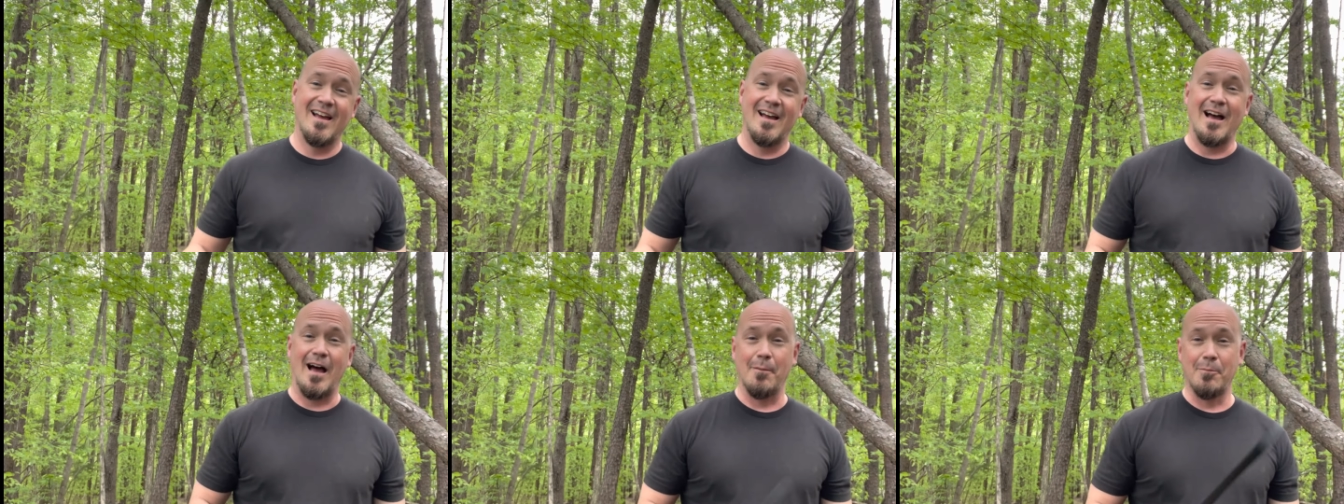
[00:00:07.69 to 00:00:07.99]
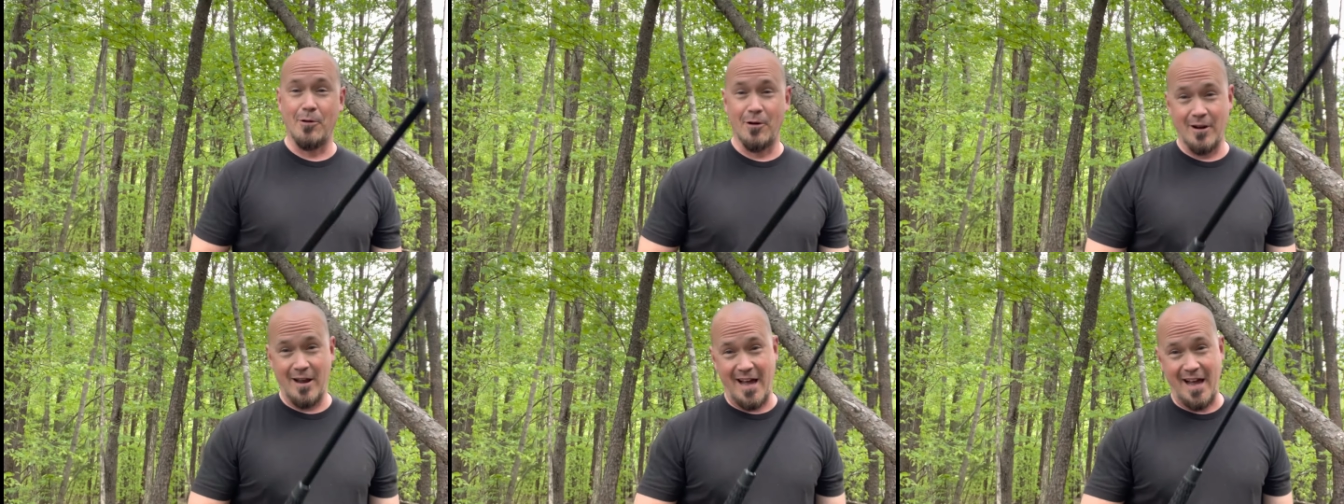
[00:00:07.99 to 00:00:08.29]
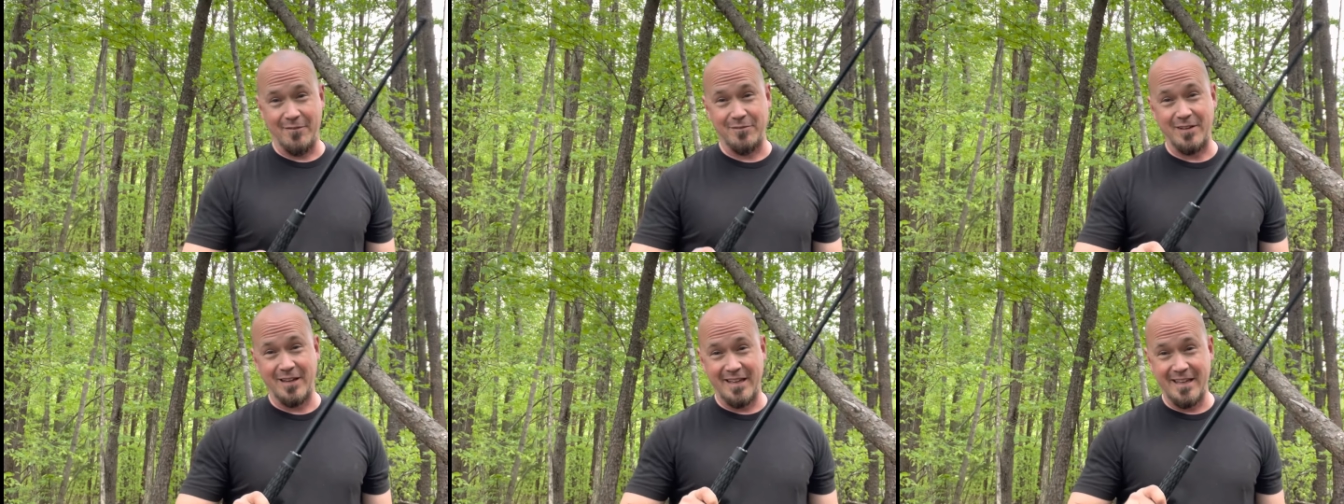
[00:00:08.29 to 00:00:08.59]
I'm gonna
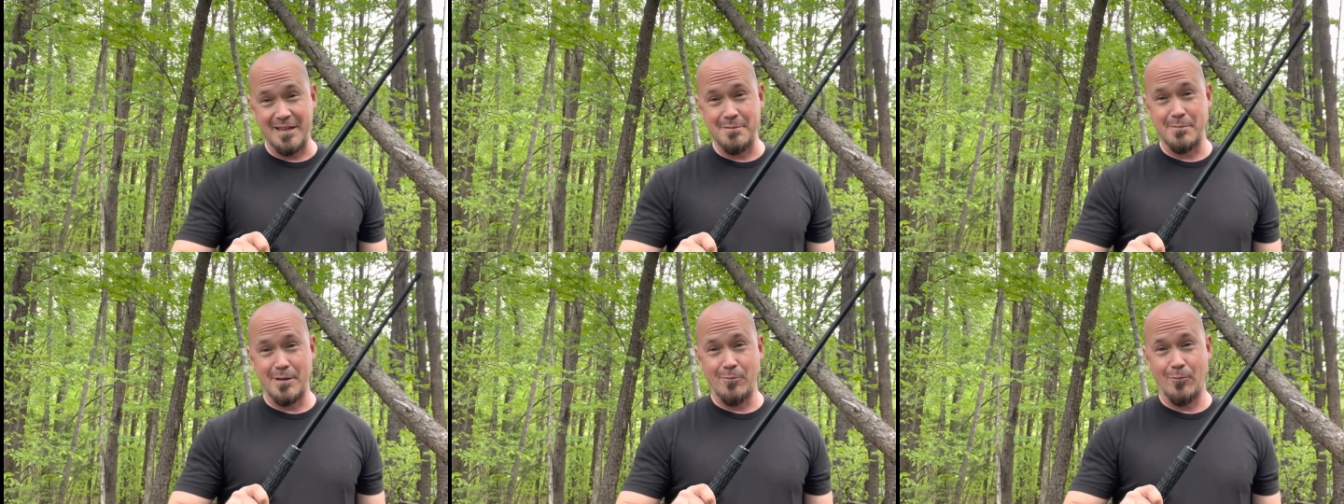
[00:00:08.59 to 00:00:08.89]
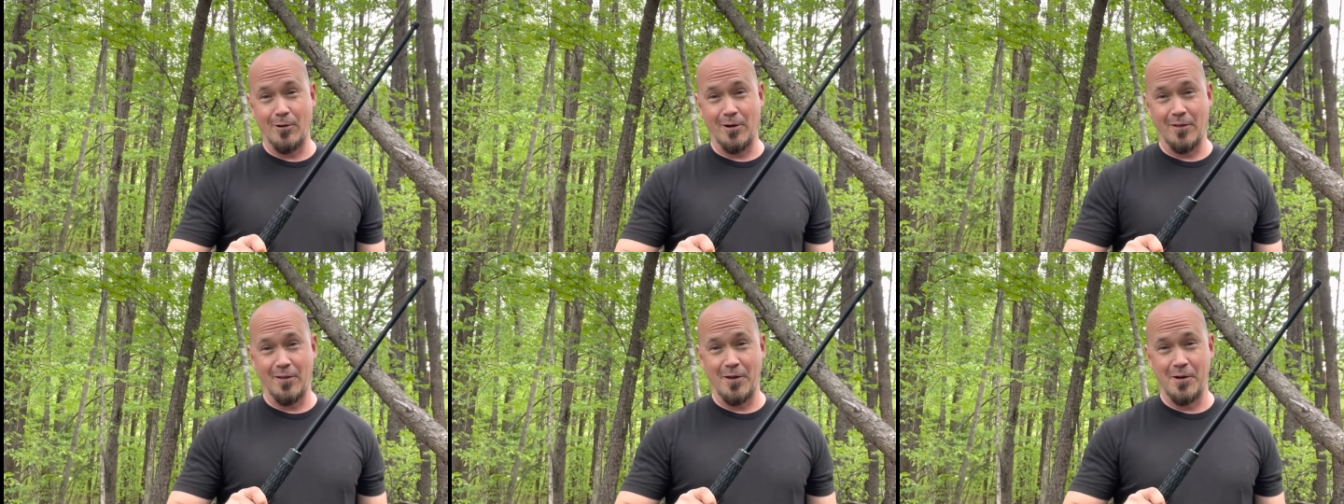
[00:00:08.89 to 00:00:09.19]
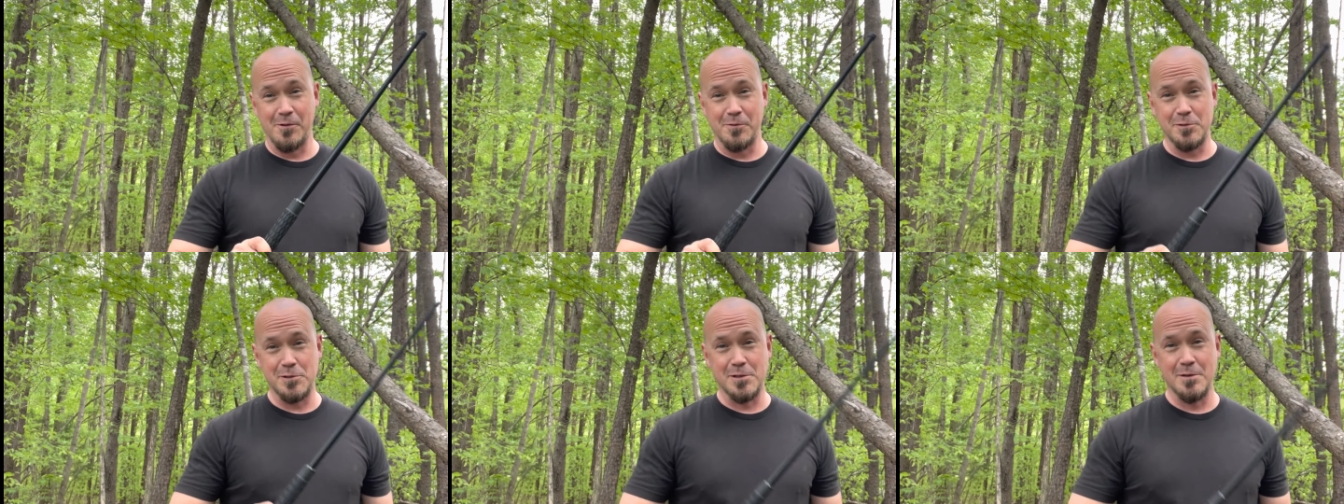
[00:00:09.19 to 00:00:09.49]
have to get me one of
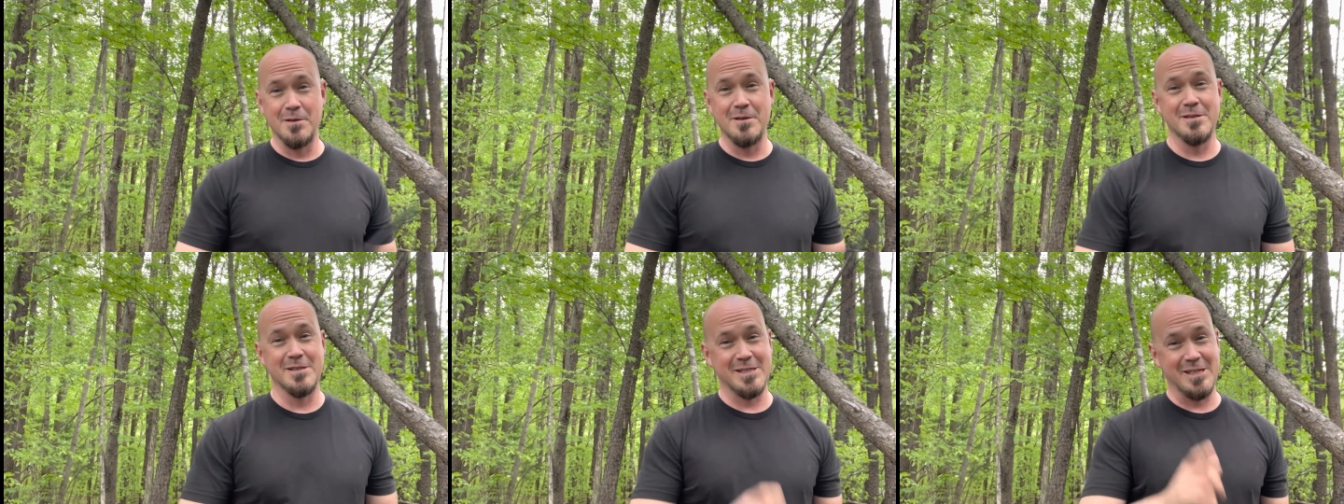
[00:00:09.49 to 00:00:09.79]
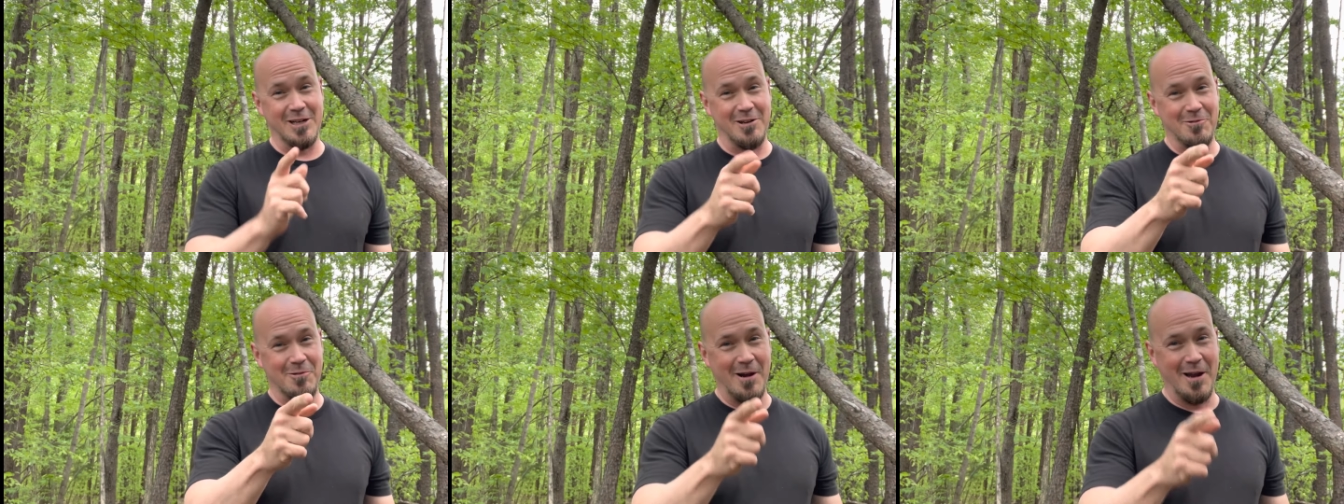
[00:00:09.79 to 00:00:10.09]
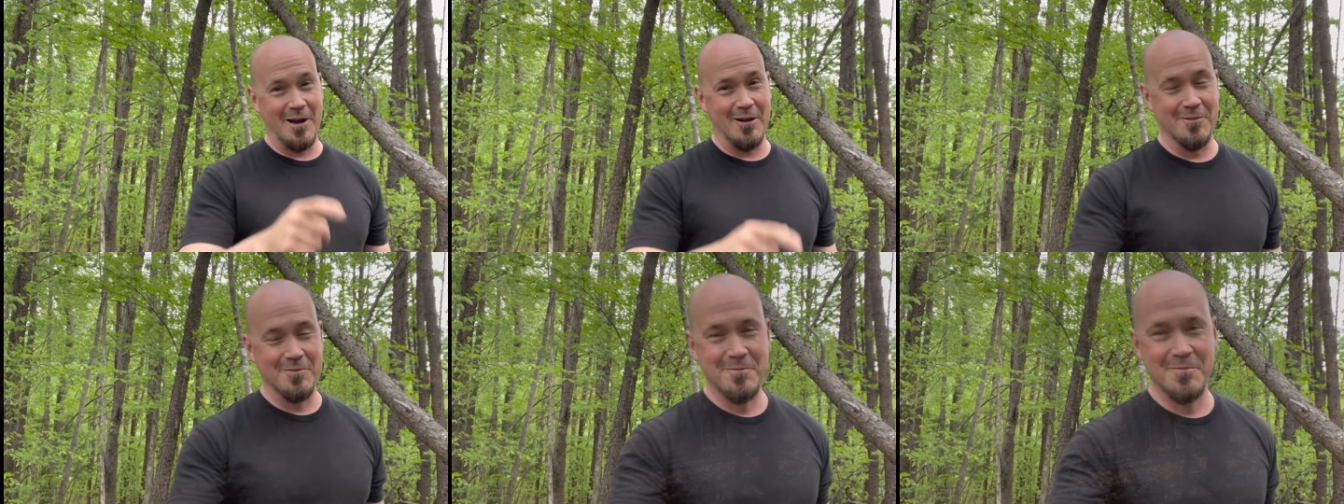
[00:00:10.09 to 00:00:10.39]
those. Stick
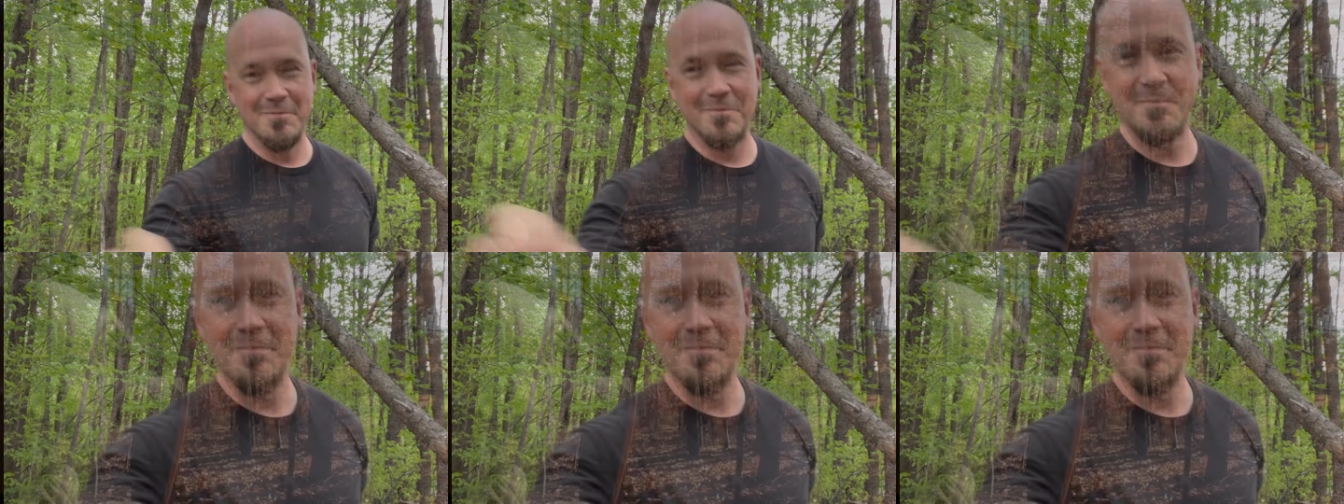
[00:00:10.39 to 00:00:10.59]
around.